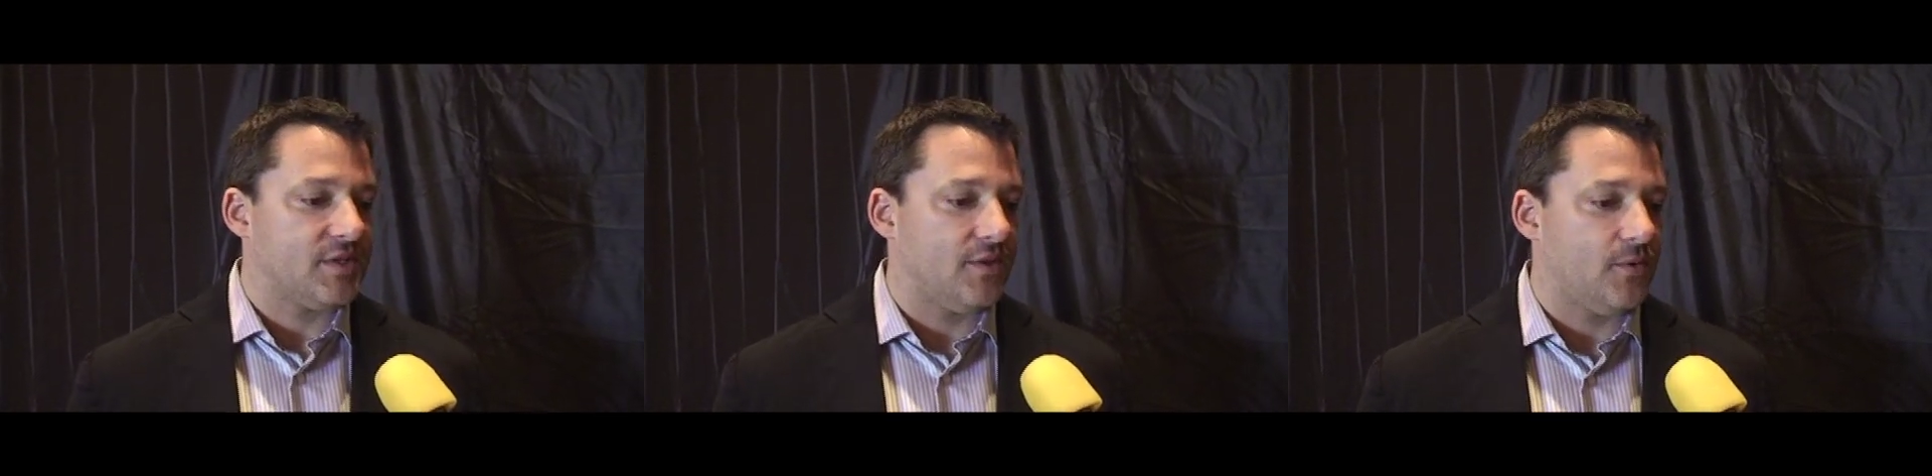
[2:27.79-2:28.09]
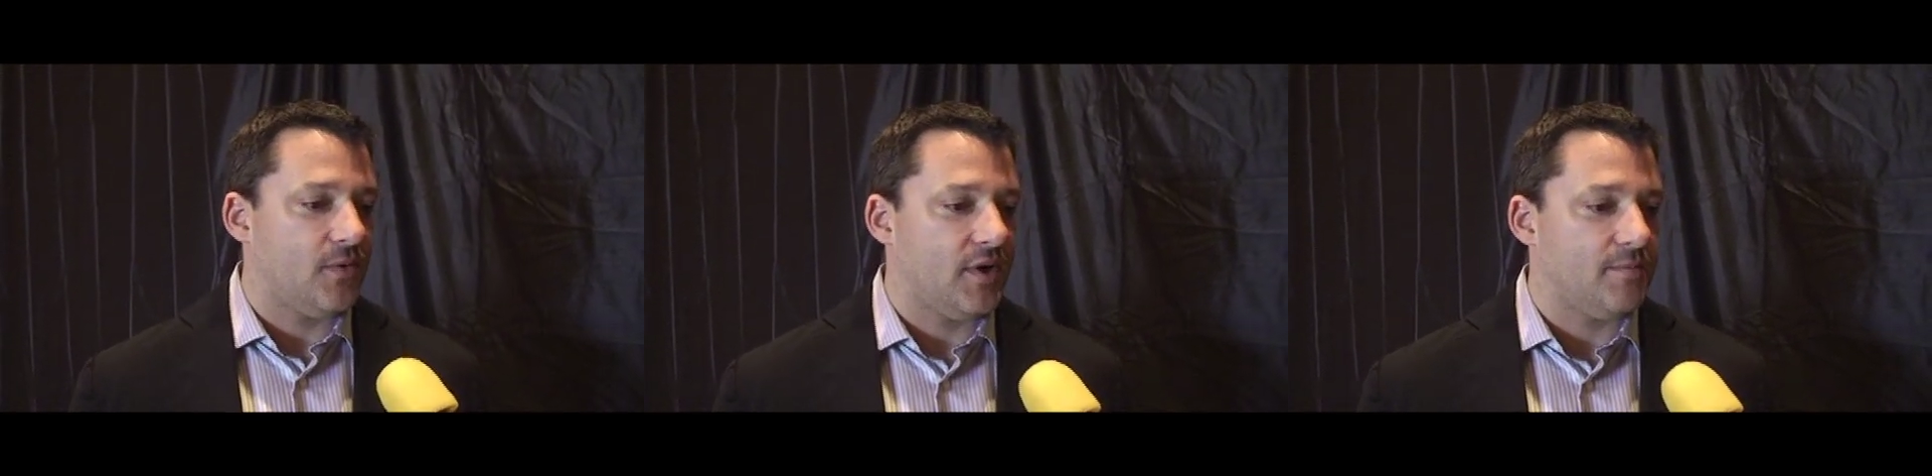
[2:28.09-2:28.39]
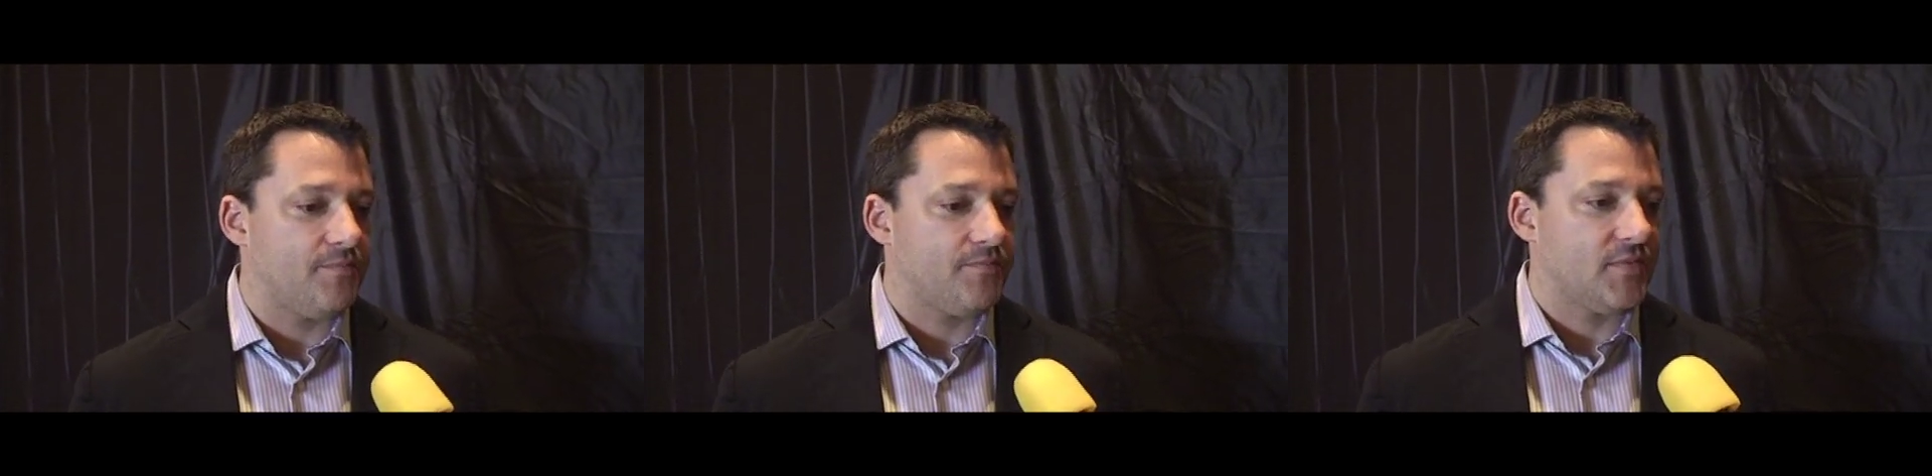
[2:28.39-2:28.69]

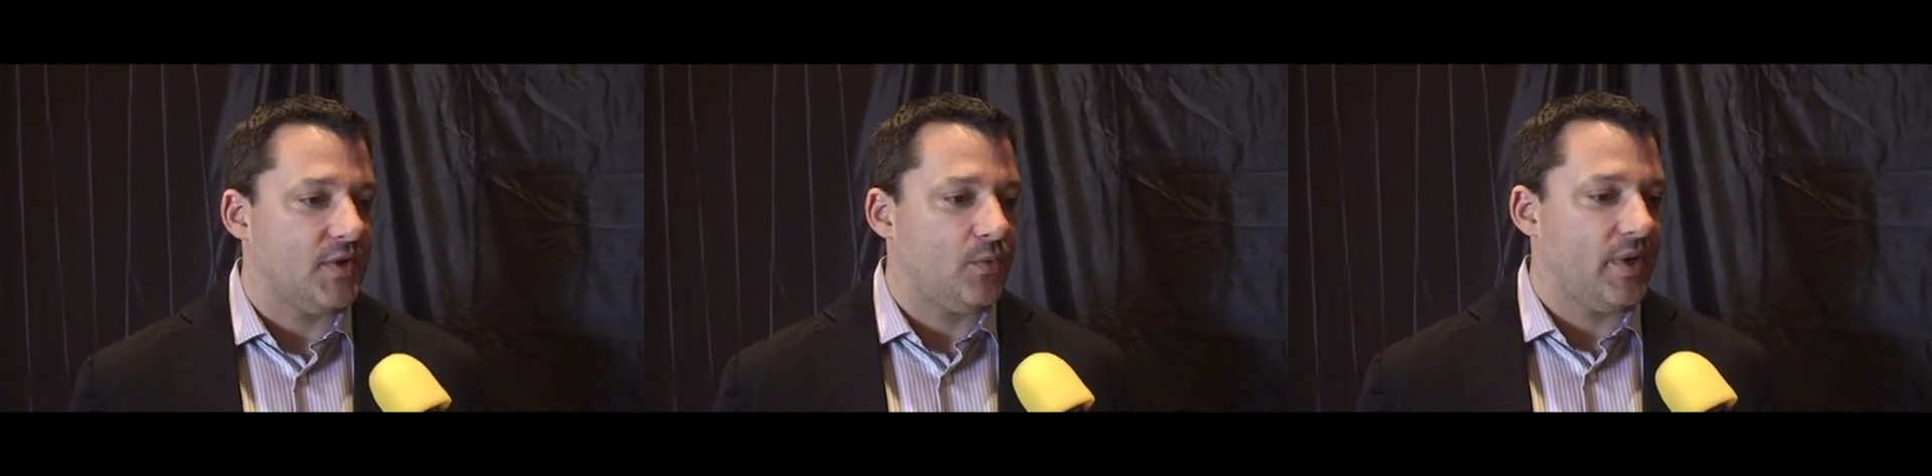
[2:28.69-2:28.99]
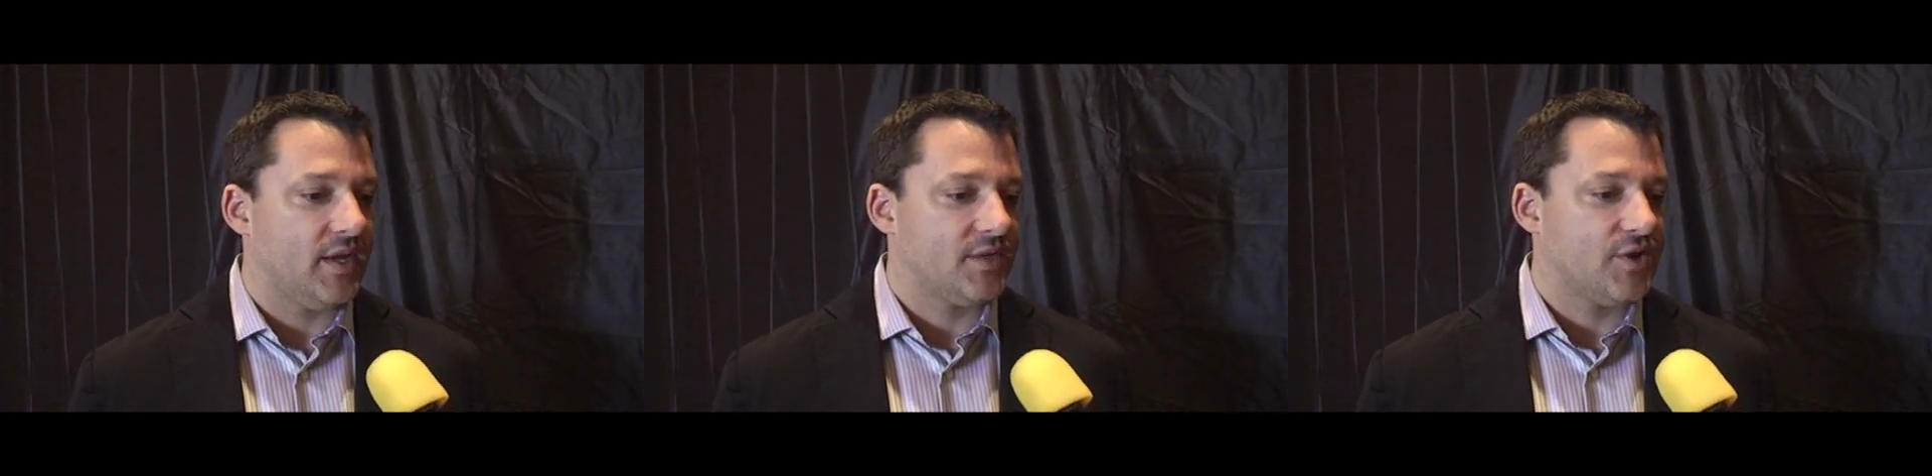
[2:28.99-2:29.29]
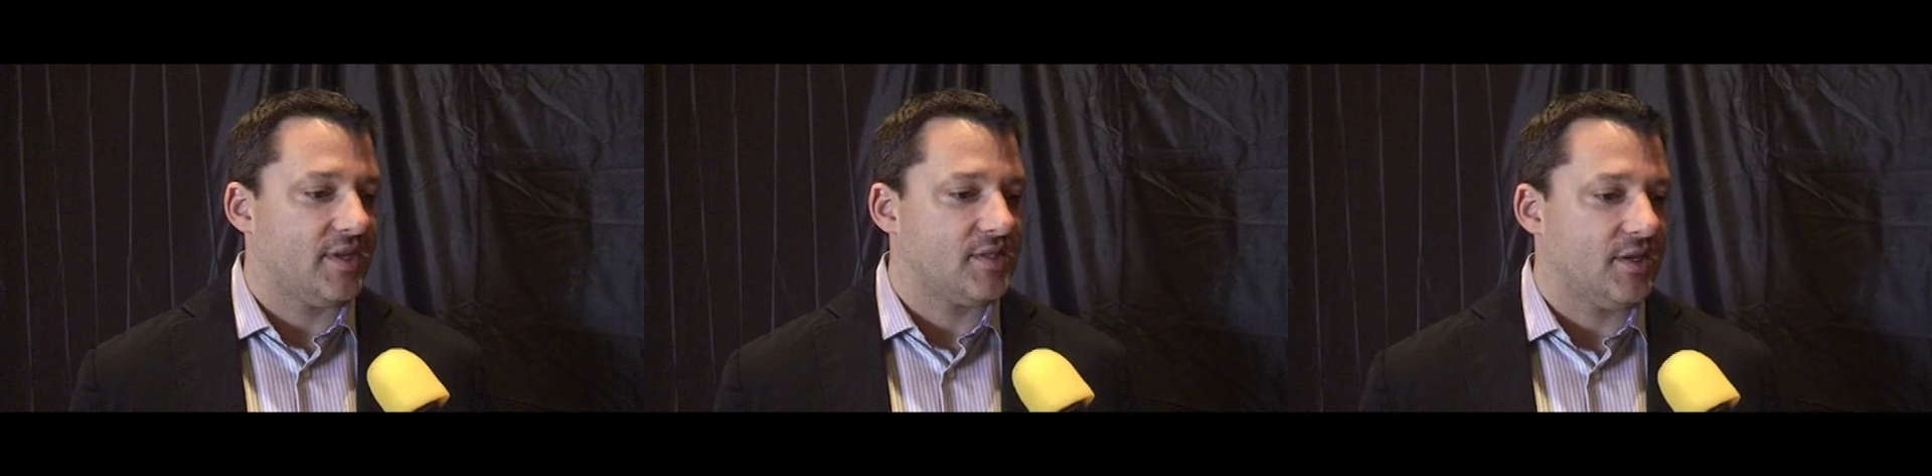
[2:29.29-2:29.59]
so we get a
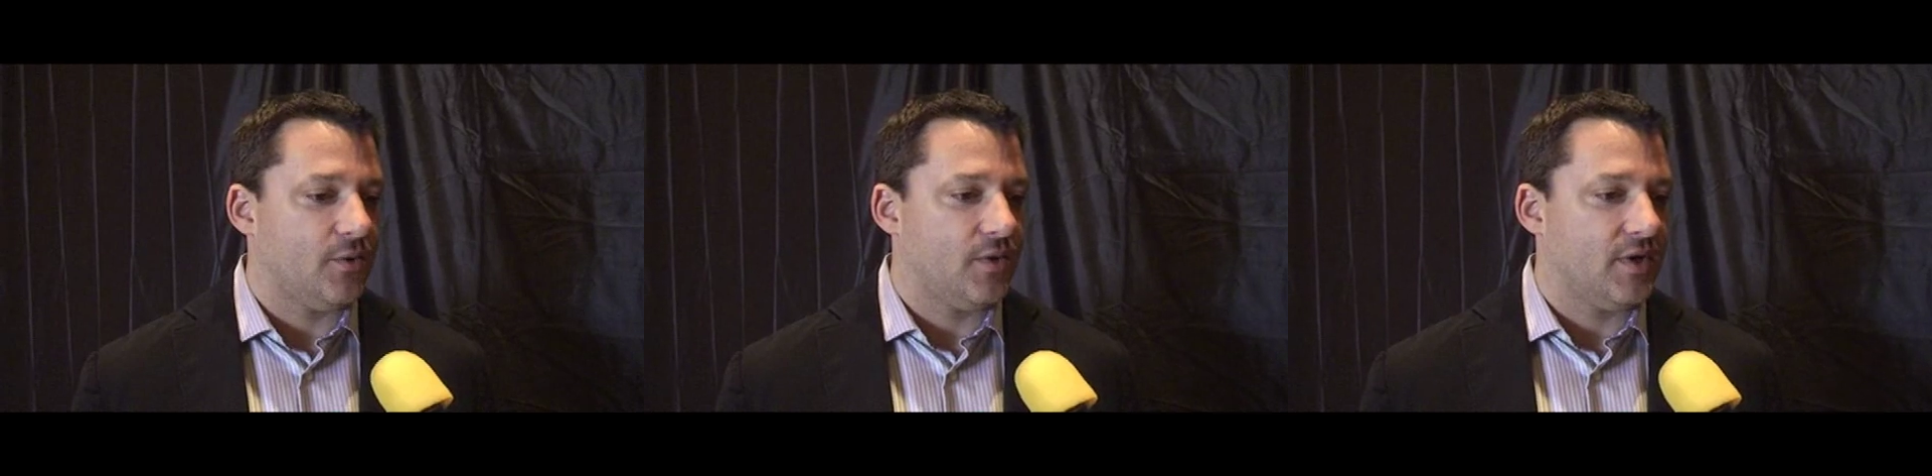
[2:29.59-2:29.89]
chance to go